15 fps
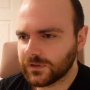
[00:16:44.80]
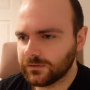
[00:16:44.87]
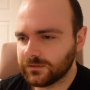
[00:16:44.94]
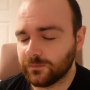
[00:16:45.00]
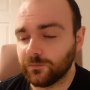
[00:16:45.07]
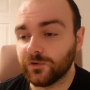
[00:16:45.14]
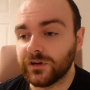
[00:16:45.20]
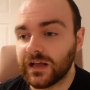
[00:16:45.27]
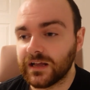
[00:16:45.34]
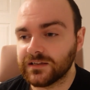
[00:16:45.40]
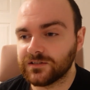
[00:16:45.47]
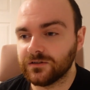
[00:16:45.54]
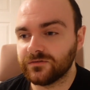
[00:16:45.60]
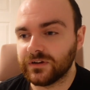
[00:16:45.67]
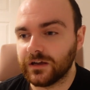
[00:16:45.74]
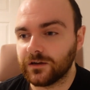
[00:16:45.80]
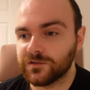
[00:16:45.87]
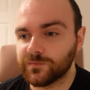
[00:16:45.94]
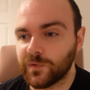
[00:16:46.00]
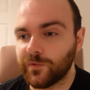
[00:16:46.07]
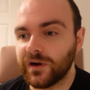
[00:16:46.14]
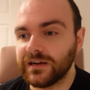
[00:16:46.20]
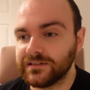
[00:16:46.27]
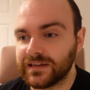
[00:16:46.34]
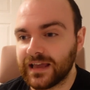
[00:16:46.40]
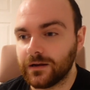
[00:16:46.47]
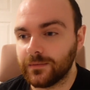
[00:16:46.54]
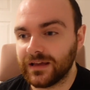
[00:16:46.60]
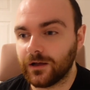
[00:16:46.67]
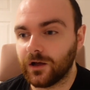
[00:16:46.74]
I'm running out of stuff now because my brain's getting
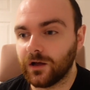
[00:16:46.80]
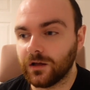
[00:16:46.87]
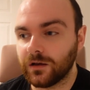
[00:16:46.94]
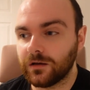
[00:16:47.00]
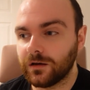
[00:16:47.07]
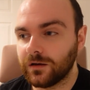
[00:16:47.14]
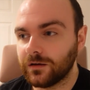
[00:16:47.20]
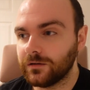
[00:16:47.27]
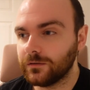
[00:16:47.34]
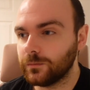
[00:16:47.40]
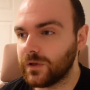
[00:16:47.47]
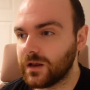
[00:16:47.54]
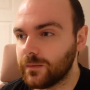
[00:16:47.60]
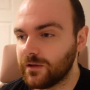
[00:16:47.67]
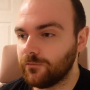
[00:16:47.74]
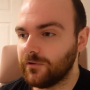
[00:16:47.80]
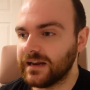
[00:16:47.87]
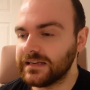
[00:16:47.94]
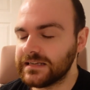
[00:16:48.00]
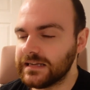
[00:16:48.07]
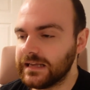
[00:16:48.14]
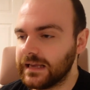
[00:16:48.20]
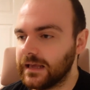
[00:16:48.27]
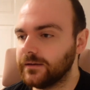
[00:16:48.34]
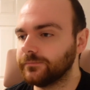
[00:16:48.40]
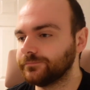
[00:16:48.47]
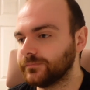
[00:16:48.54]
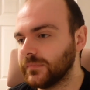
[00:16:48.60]
a bit hot. I'm getting a bit ranty again.